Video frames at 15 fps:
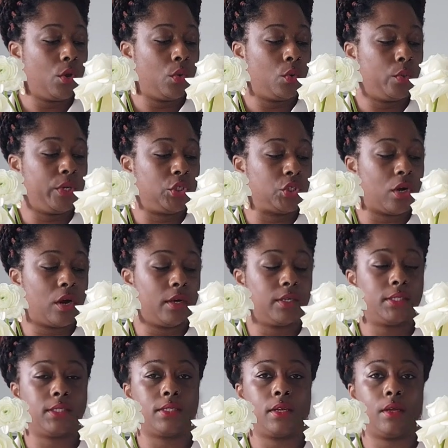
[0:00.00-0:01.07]
which are
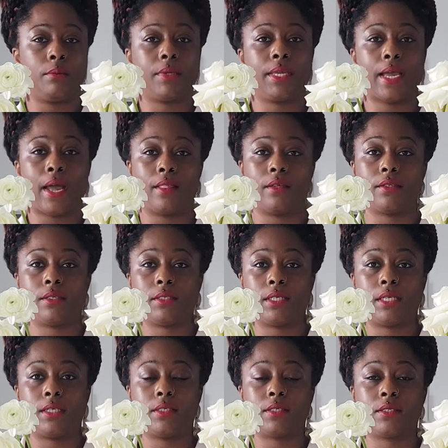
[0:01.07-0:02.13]
some calla
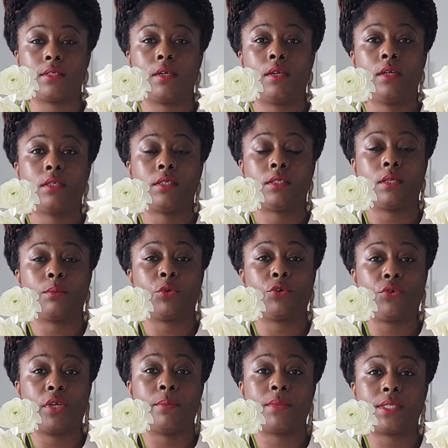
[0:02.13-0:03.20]
lilies, some
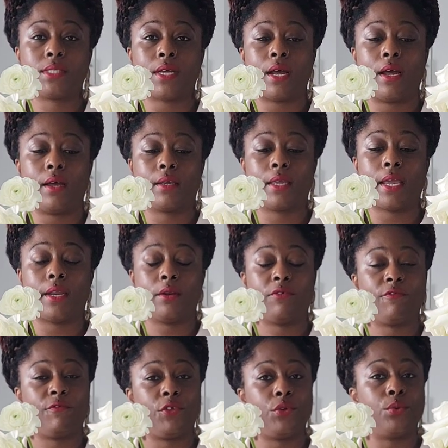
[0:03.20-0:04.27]
cream stock, and a
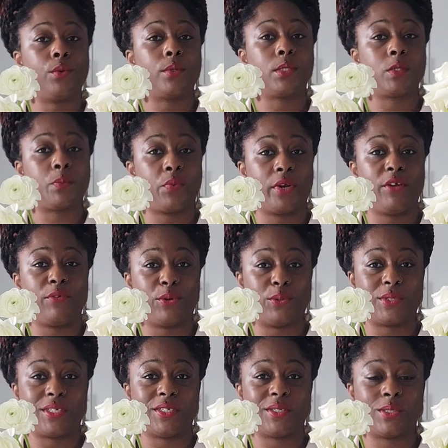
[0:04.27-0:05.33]
few spray
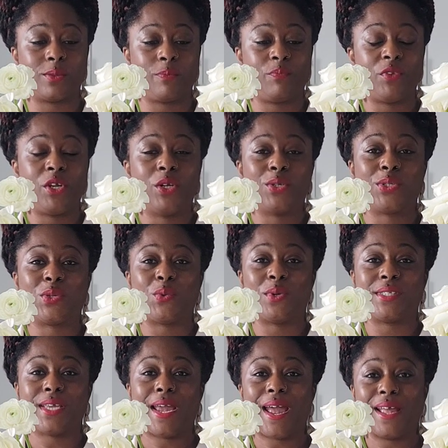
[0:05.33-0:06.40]
roses. So
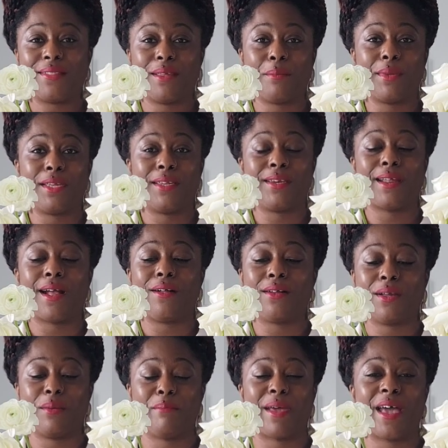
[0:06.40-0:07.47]
once I add them in, I'll
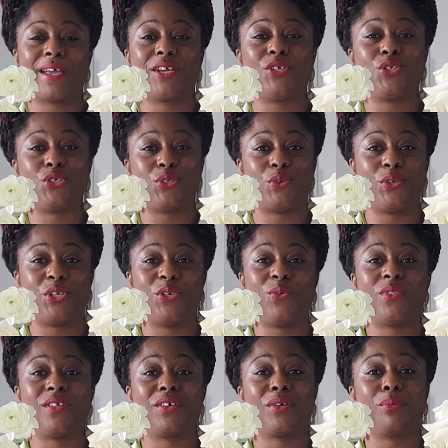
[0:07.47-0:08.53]
come back and show
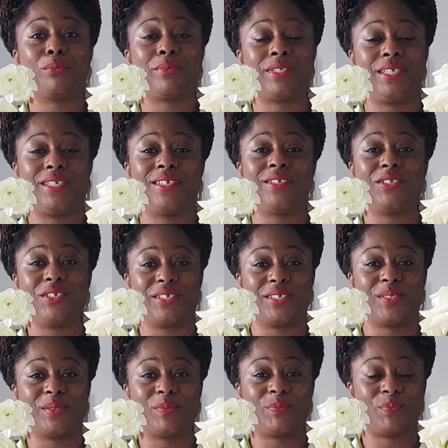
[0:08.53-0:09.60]
you the completed look.